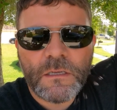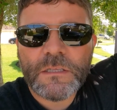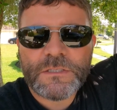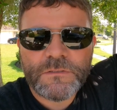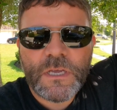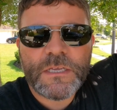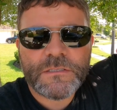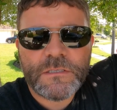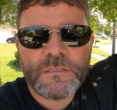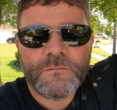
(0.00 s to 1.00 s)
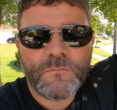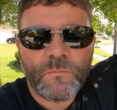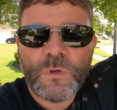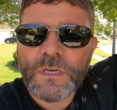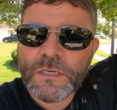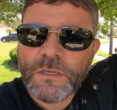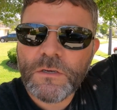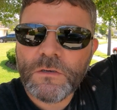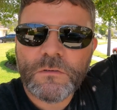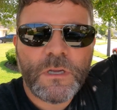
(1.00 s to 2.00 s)
let you guys in when I
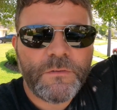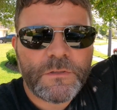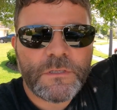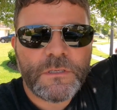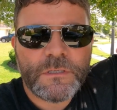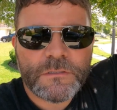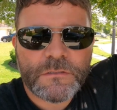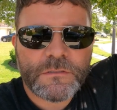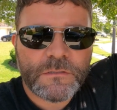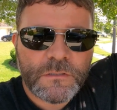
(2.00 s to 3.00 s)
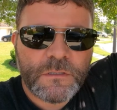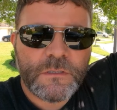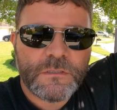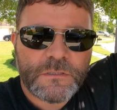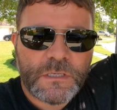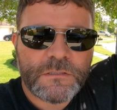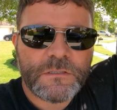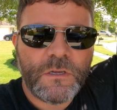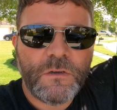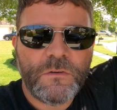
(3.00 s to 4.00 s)
know everything is set in
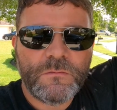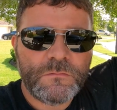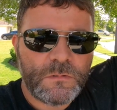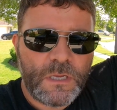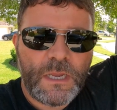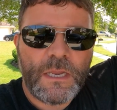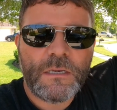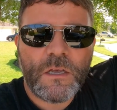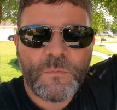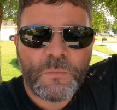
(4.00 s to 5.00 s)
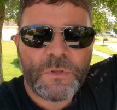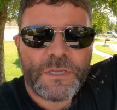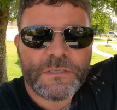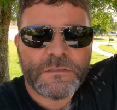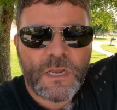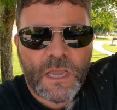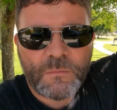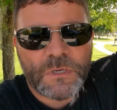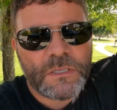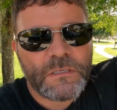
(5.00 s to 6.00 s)
stone and all my plans are
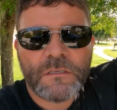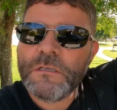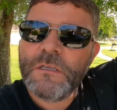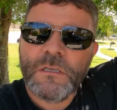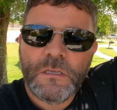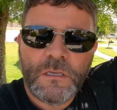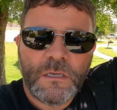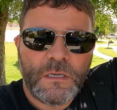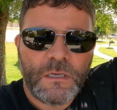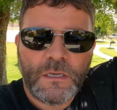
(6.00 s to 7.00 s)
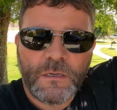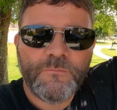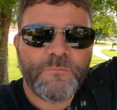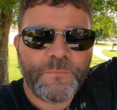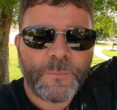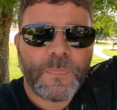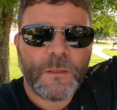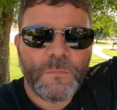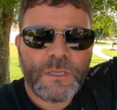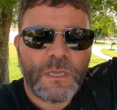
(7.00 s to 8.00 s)
happening. But
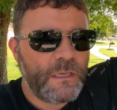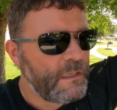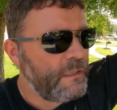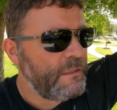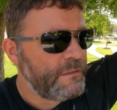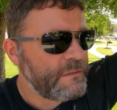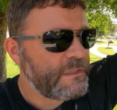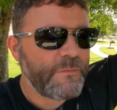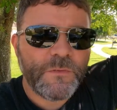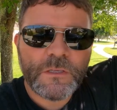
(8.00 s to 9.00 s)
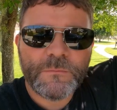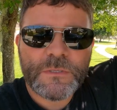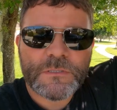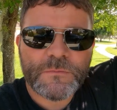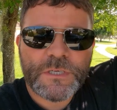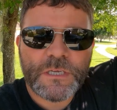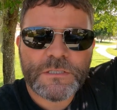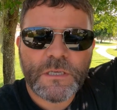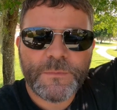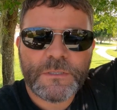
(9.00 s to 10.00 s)
yeah, there's definitely going to be some
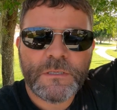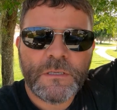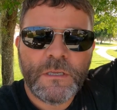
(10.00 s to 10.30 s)
change coming,